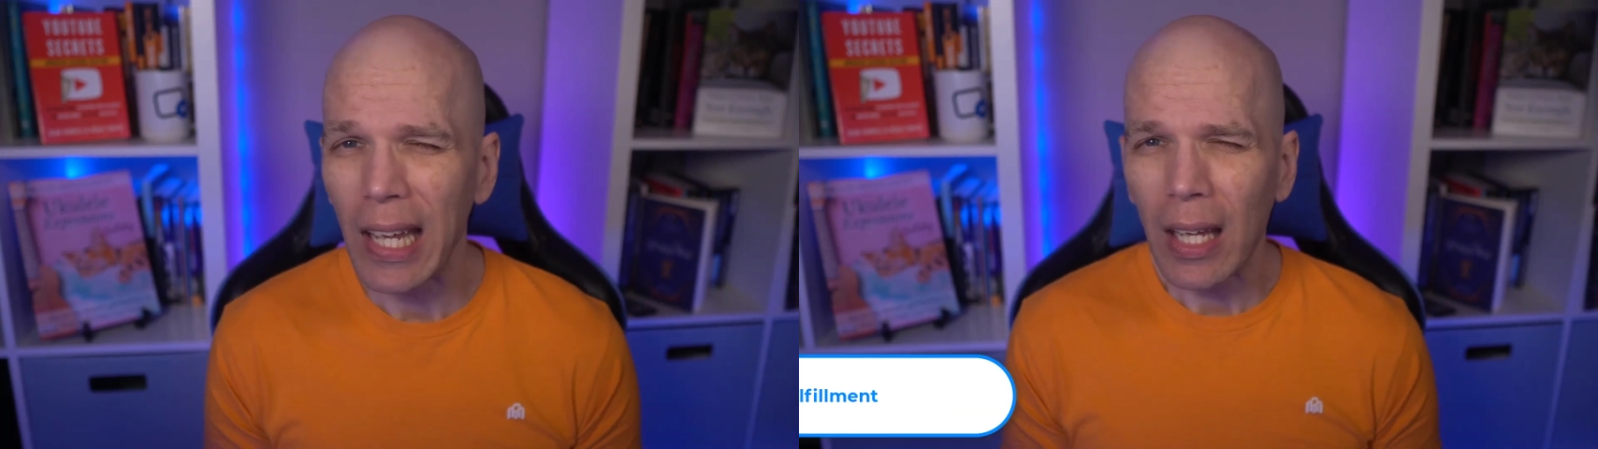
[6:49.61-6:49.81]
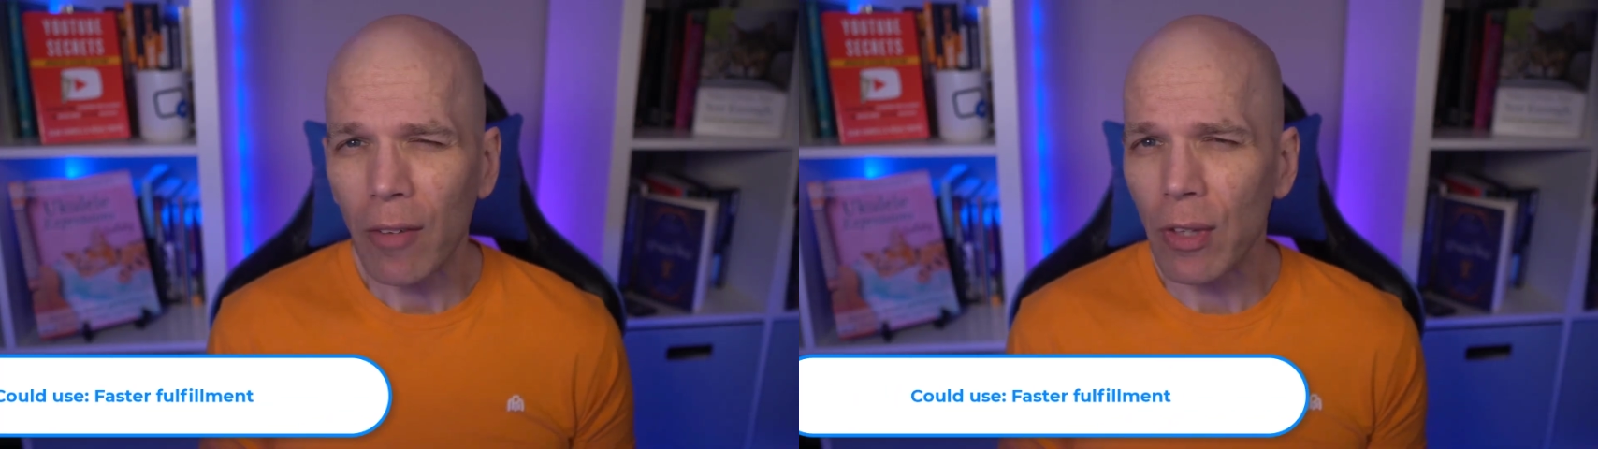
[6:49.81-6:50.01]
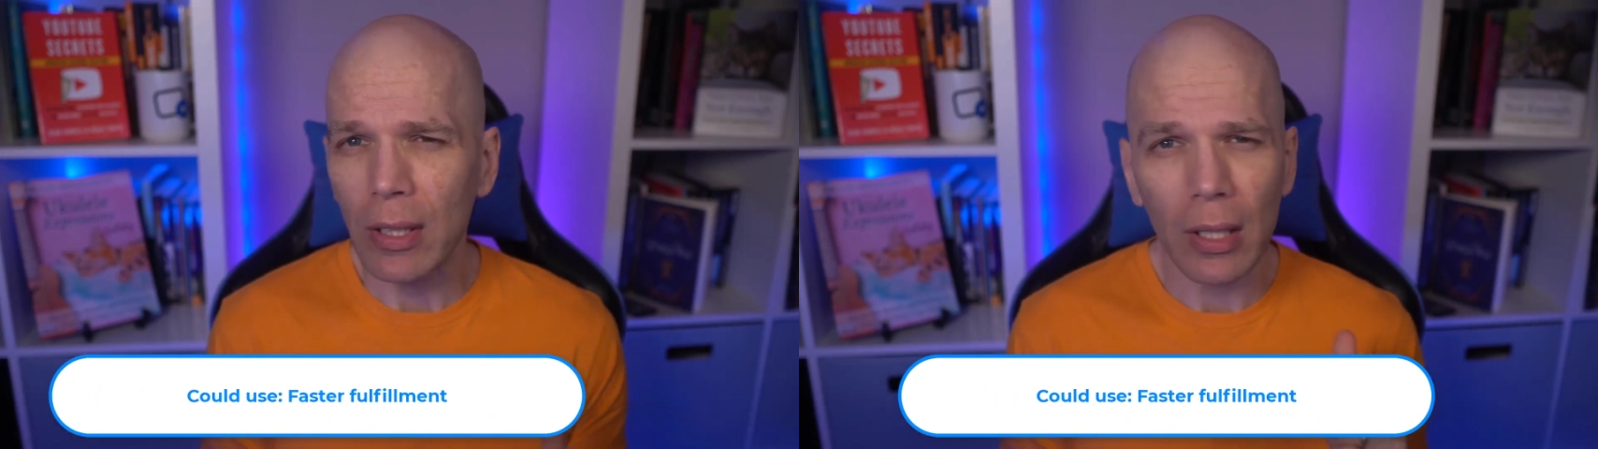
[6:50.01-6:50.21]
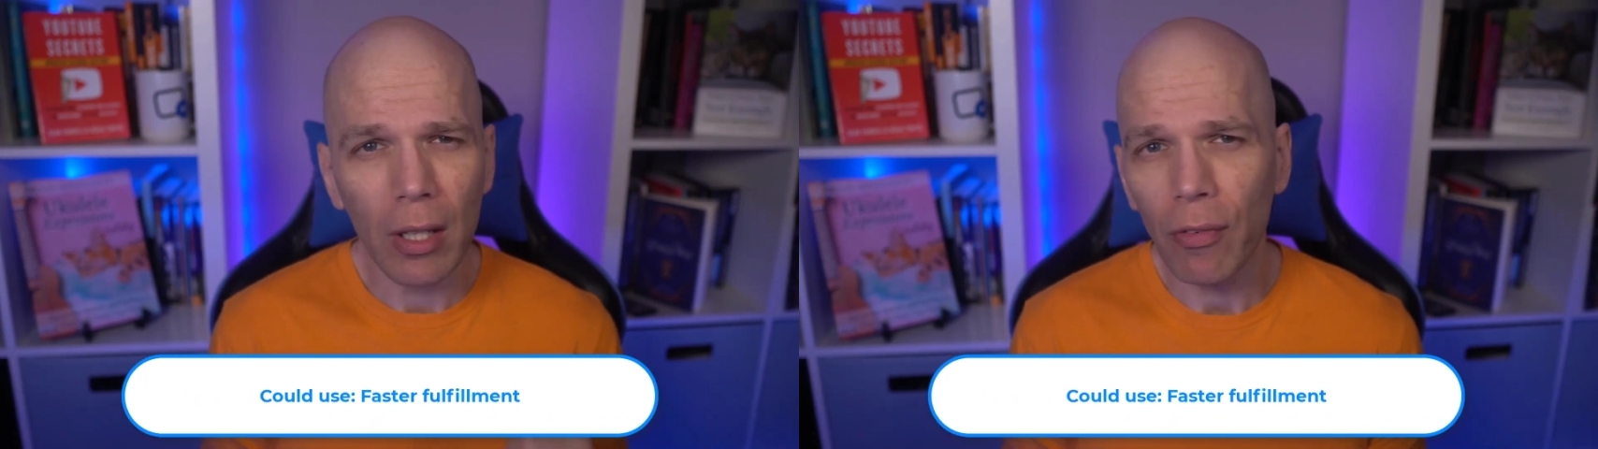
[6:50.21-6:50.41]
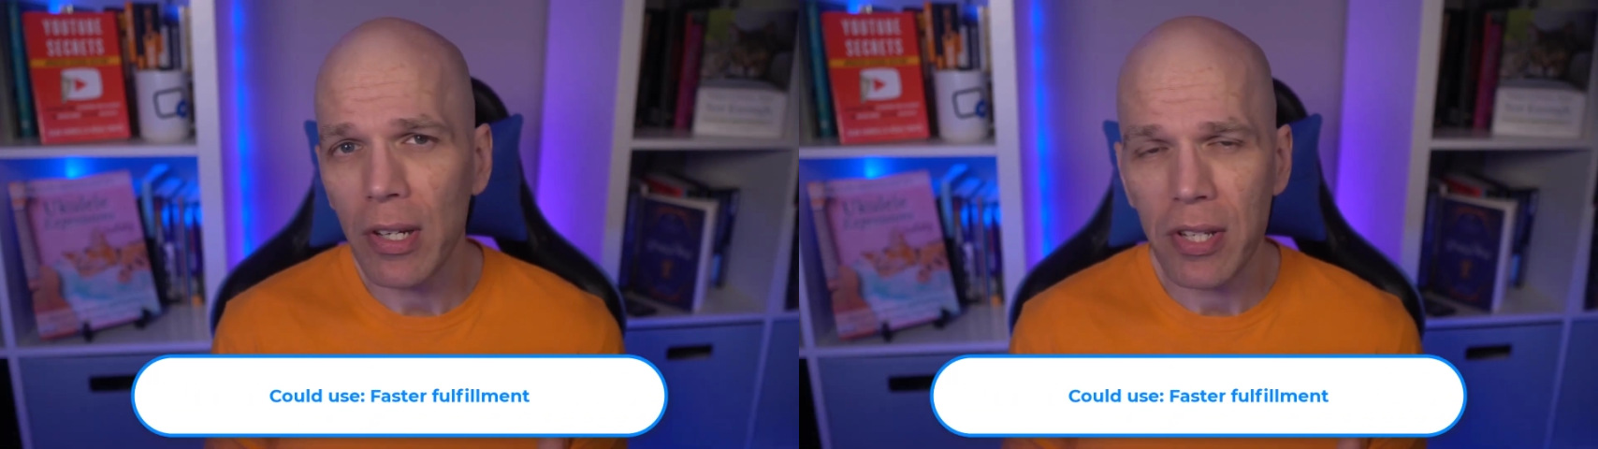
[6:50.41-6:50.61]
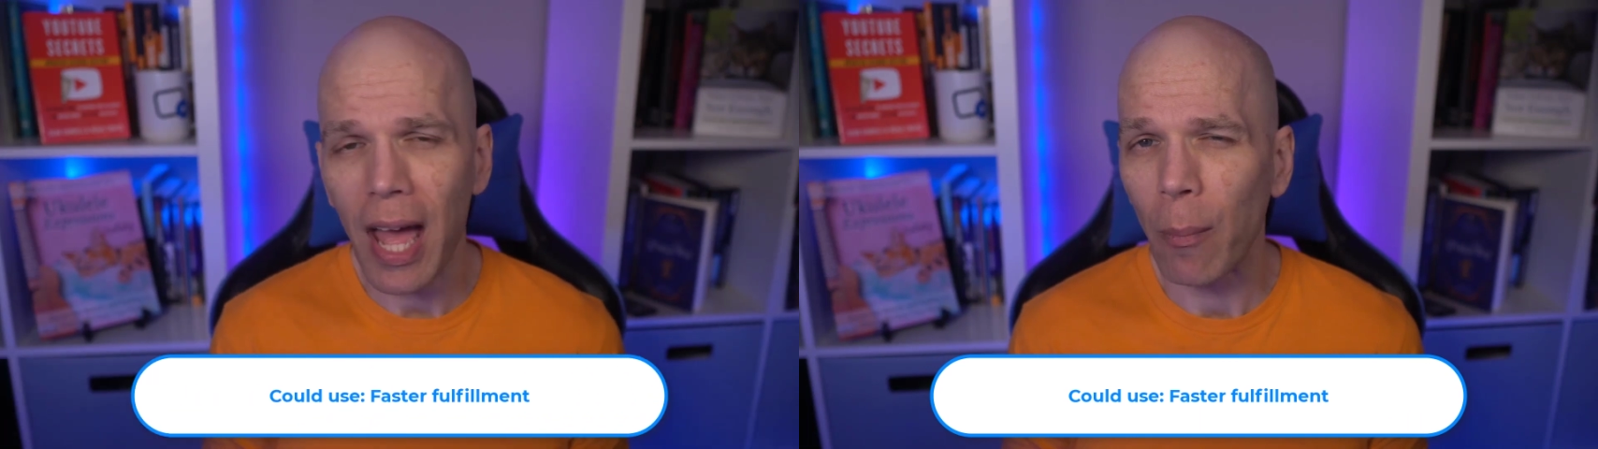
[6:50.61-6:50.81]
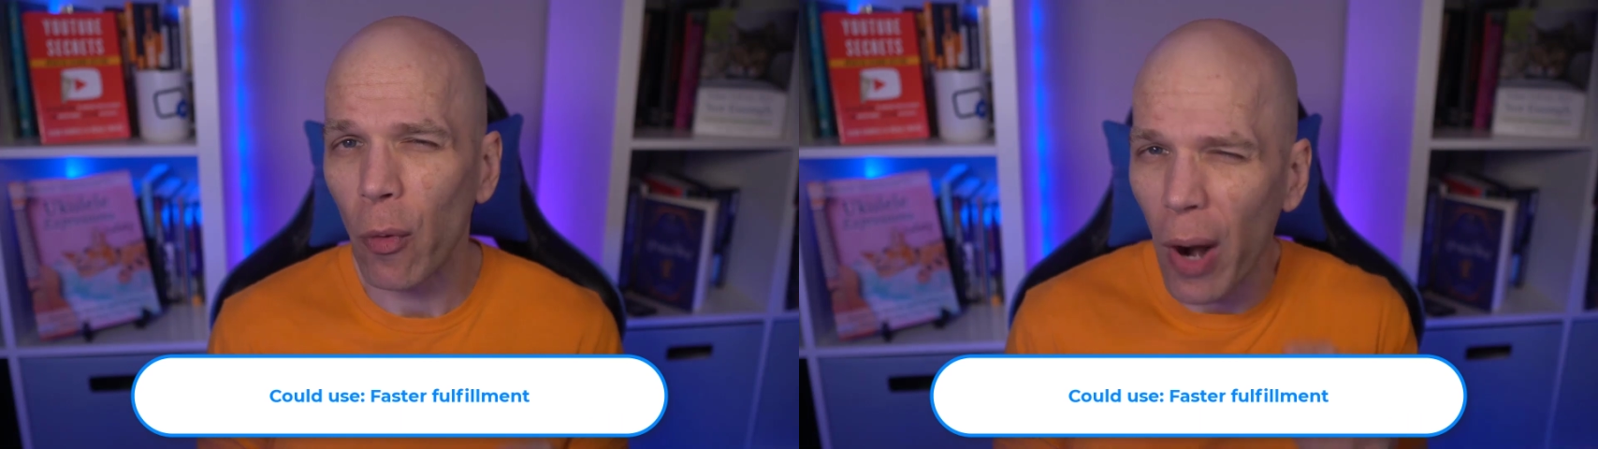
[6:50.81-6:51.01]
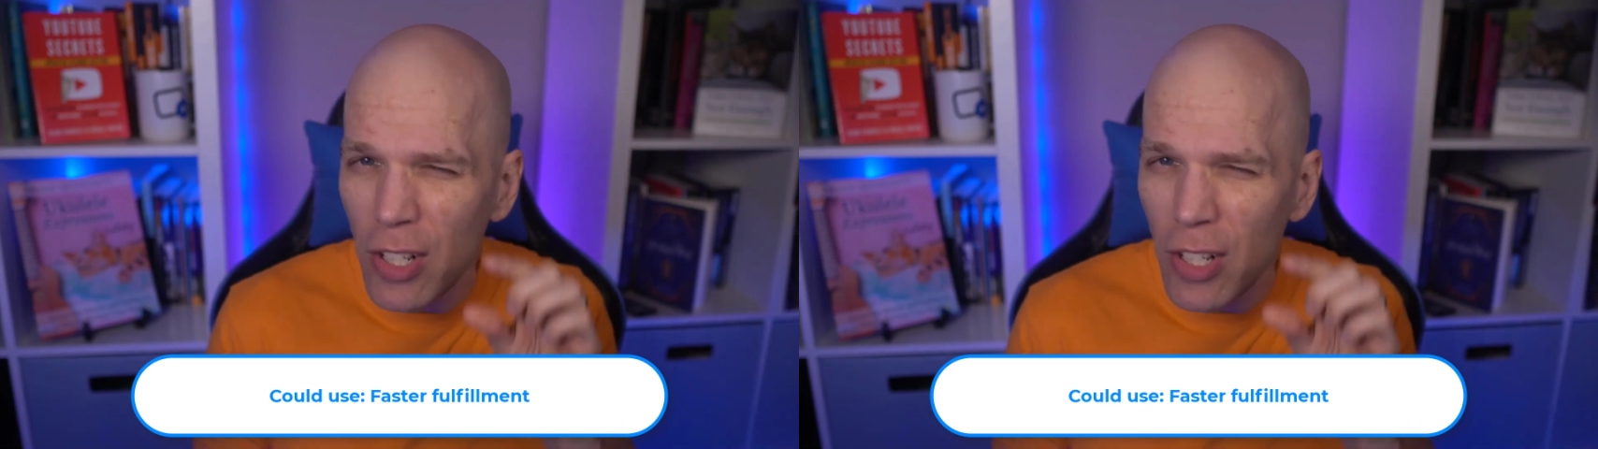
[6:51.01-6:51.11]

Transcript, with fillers: If the delivery time were